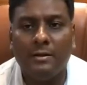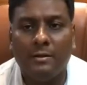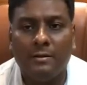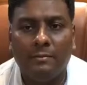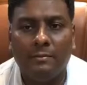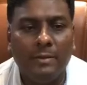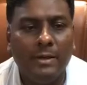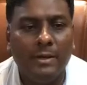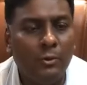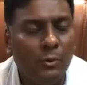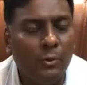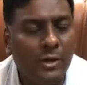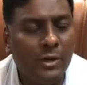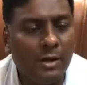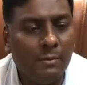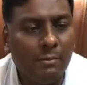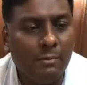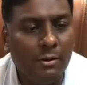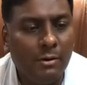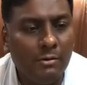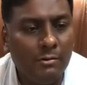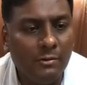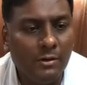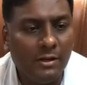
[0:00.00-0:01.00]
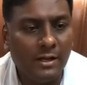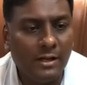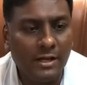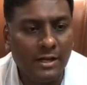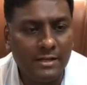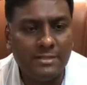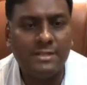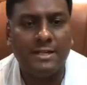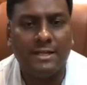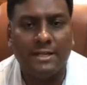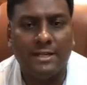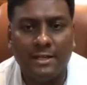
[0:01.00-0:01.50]
be knowing about
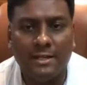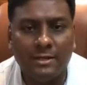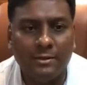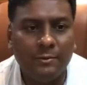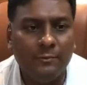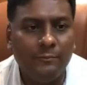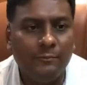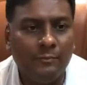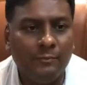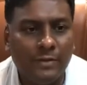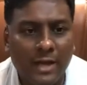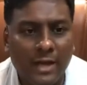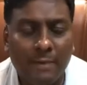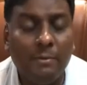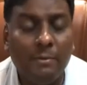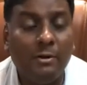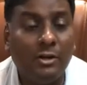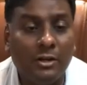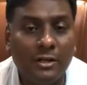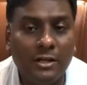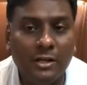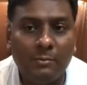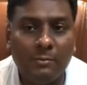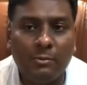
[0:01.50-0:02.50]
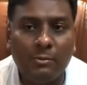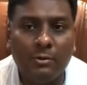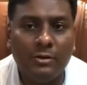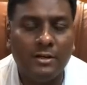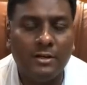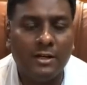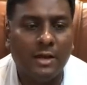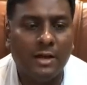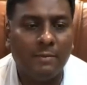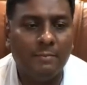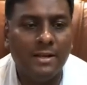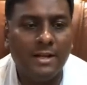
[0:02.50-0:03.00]
Ghazini. I'm not talking about
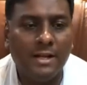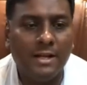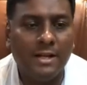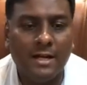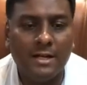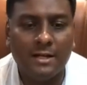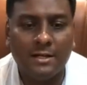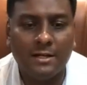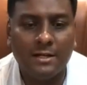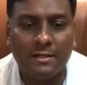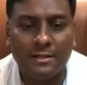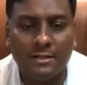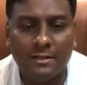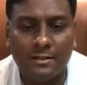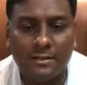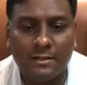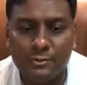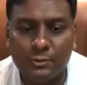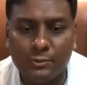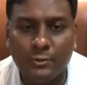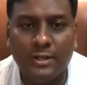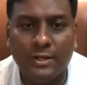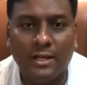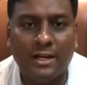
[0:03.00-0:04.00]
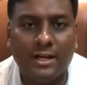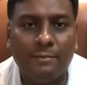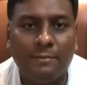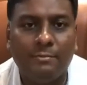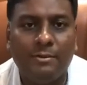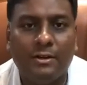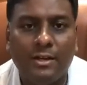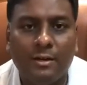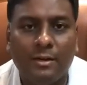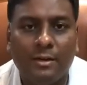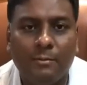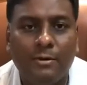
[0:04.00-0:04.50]
Amir Khan or Surya. I'm
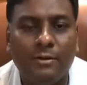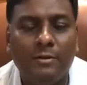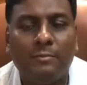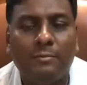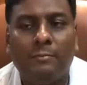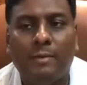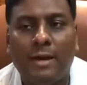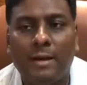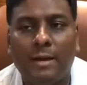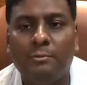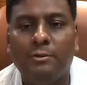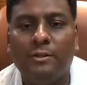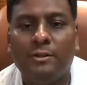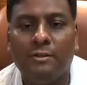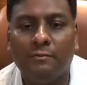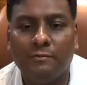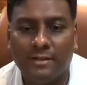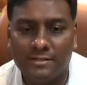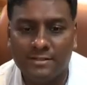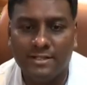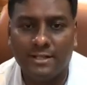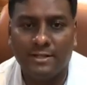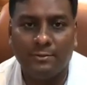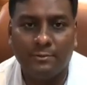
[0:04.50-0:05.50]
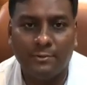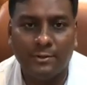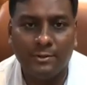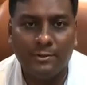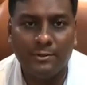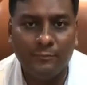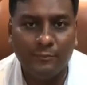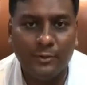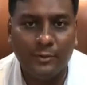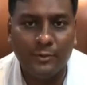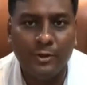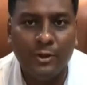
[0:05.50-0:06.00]
talking about Mahmud of Ghazini.
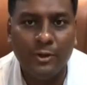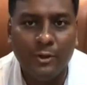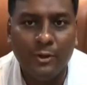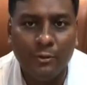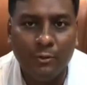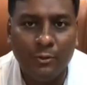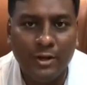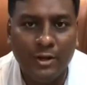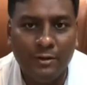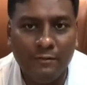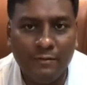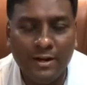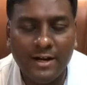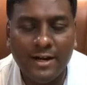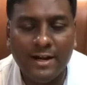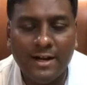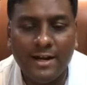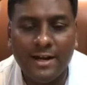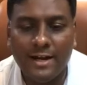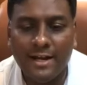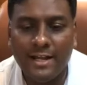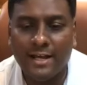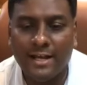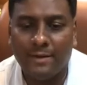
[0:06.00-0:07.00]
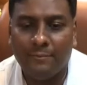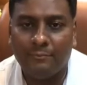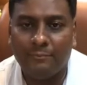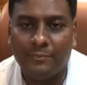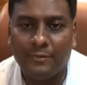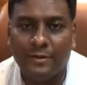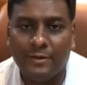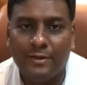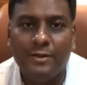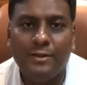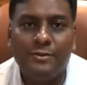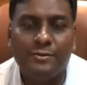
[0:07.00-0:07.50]
Who invaded India.
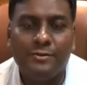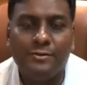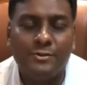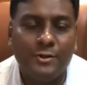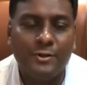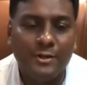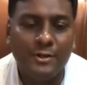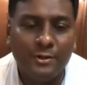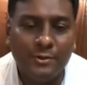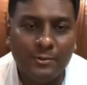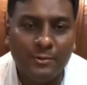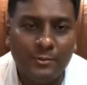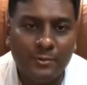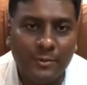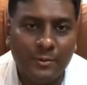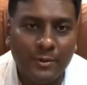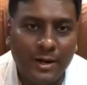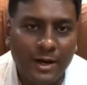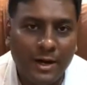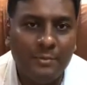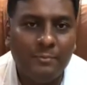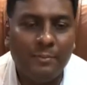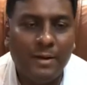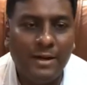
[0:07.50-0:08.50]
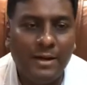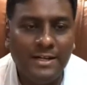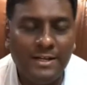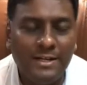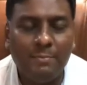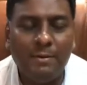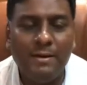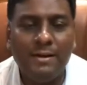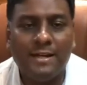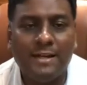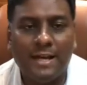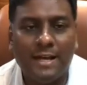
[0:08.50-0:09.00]
So on
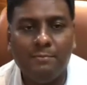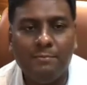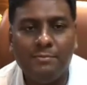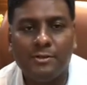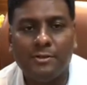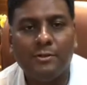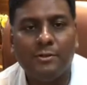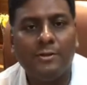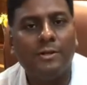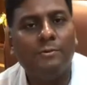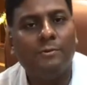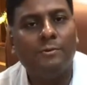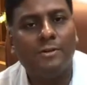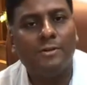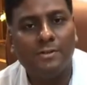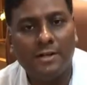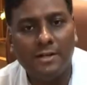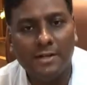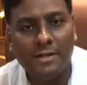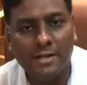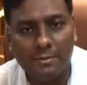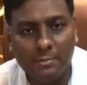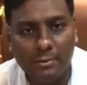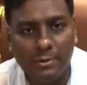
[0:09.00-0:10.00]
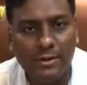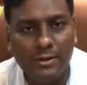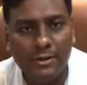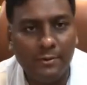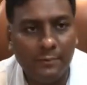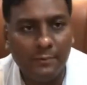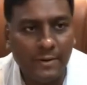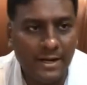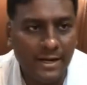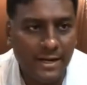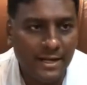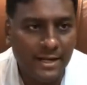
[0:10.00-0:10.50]
multiple times, he was not able to
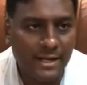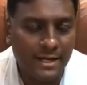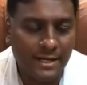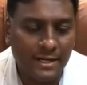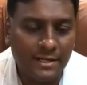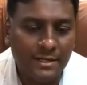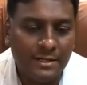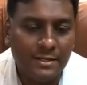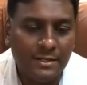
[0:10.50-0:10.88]
invade India.